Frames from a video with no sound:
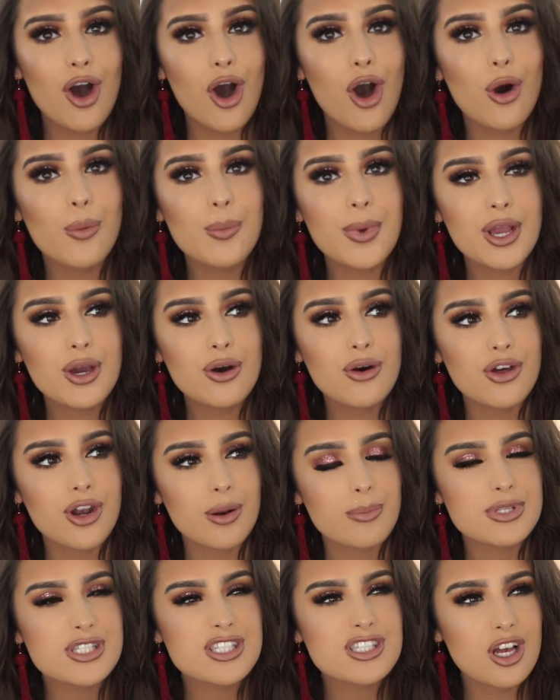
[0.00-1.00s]
oh my god,
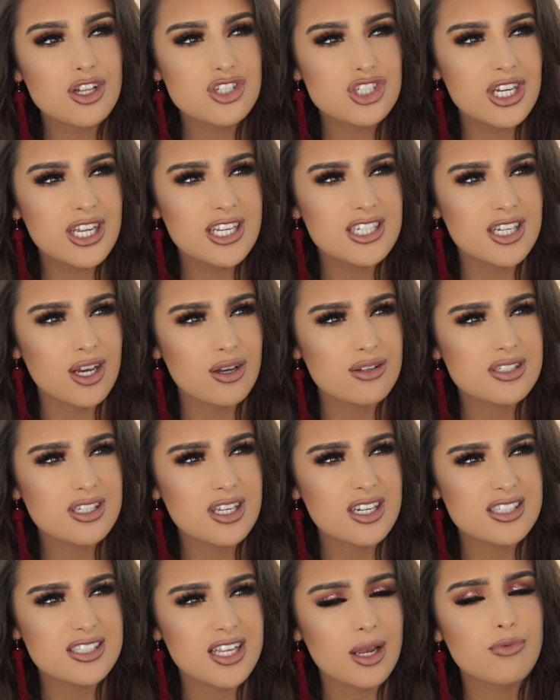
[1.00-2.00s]
I'm such an idiot. I was
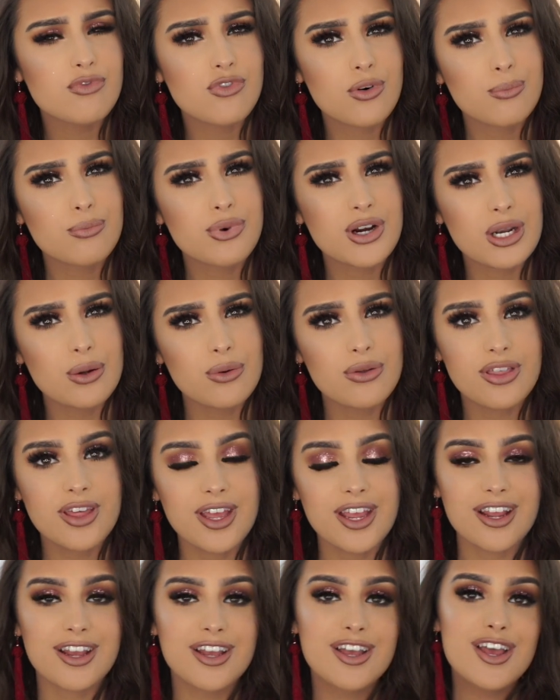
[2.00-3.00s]
going to say from Pretty Little
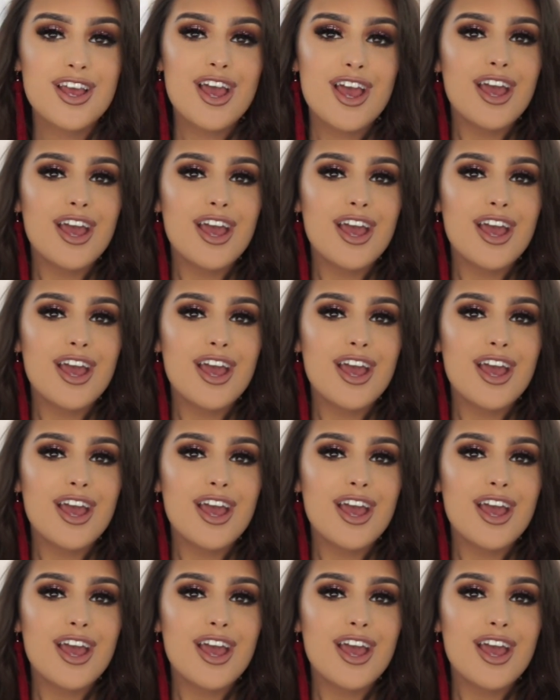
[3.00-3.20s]
Thing.